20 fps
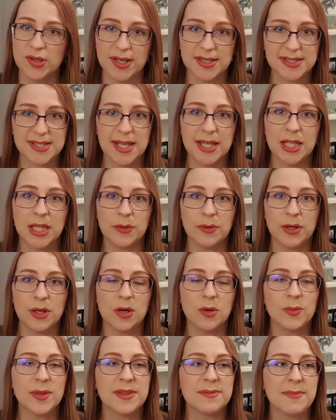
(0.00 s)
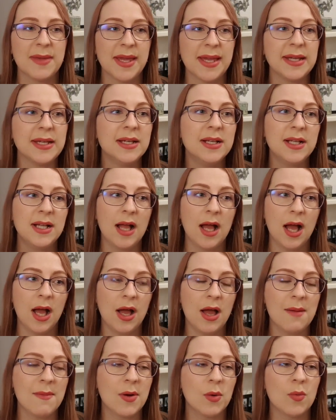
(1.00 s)
try and take you along with me.
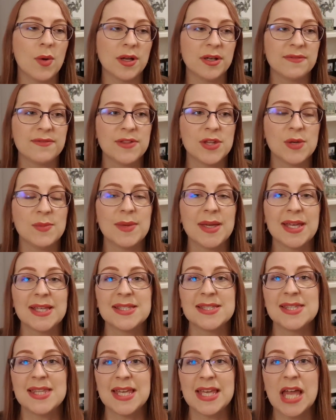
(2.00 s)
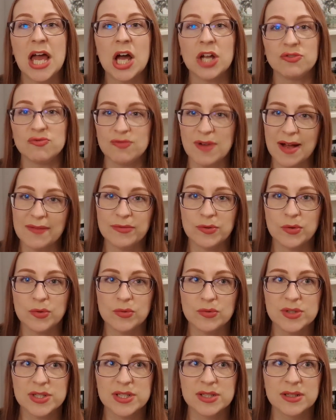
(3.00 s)
One of them is the
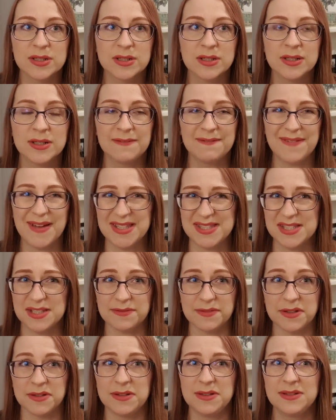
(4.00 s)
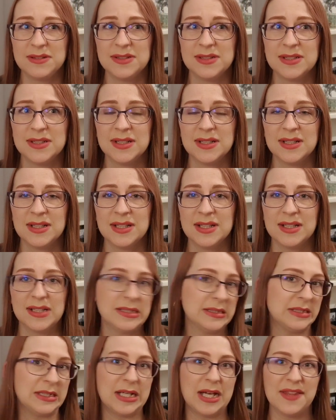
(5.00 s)
Unraveled Festival.
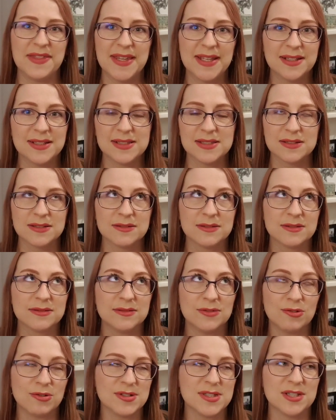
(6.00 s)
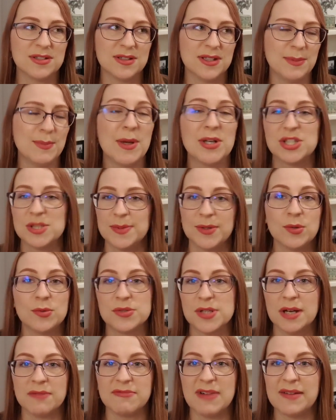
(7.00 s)
I think it's, or is it might just be
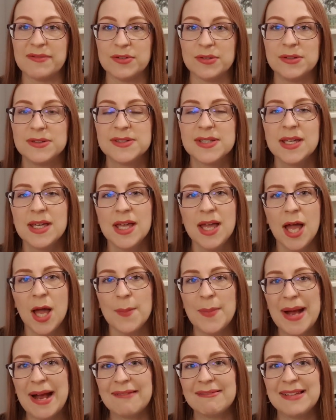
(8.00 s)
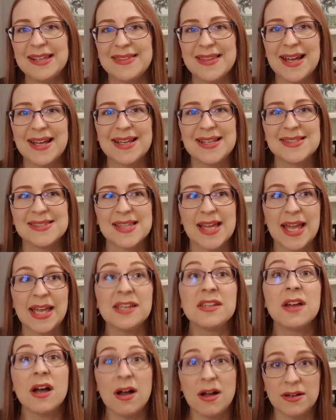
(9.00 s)
called Unraveled. Apparently that is a
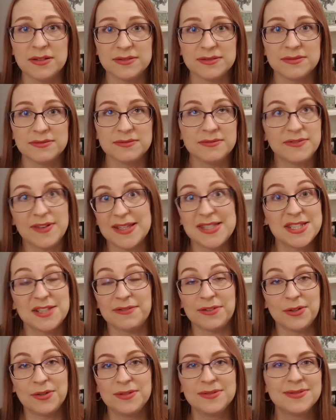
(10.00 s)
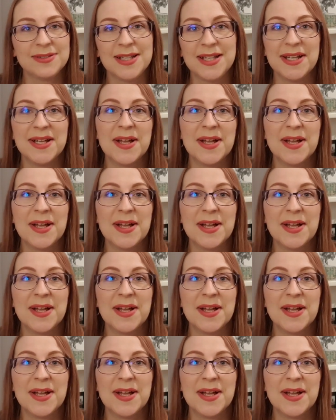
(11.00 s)
yarn festival,